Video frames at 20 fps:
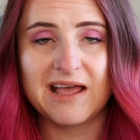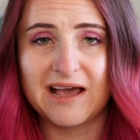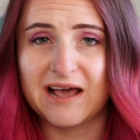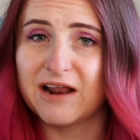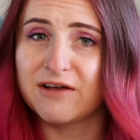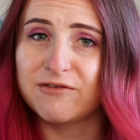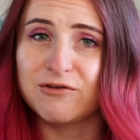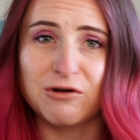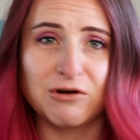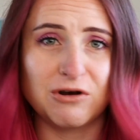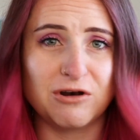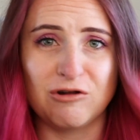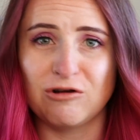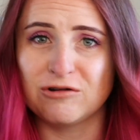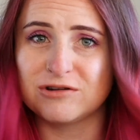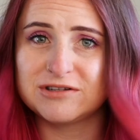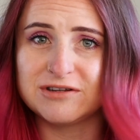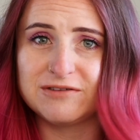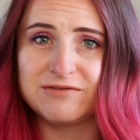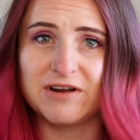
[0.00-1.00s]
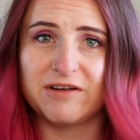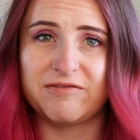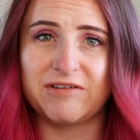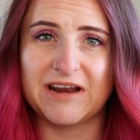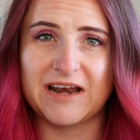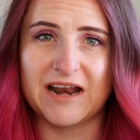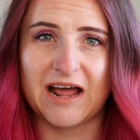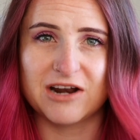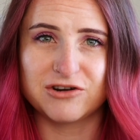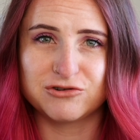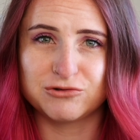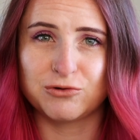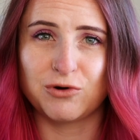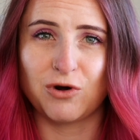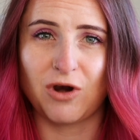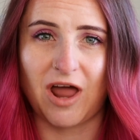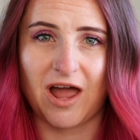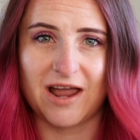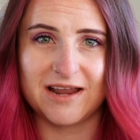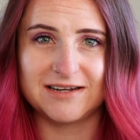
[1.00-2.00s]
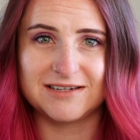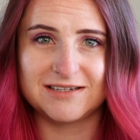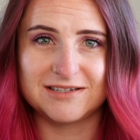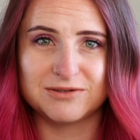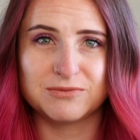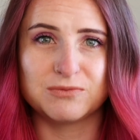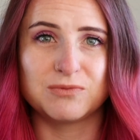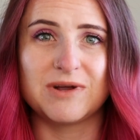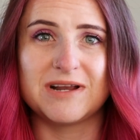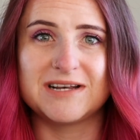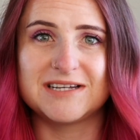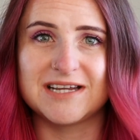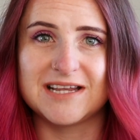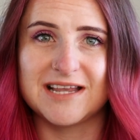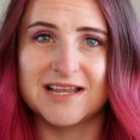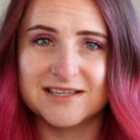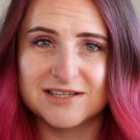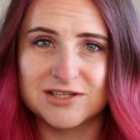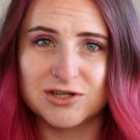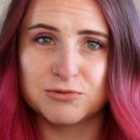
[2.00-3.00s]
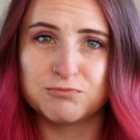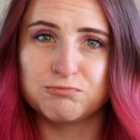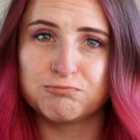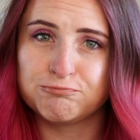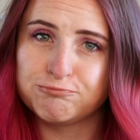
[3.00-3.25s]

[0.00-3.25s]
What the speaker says: and I've got lots of lovely natural light, which is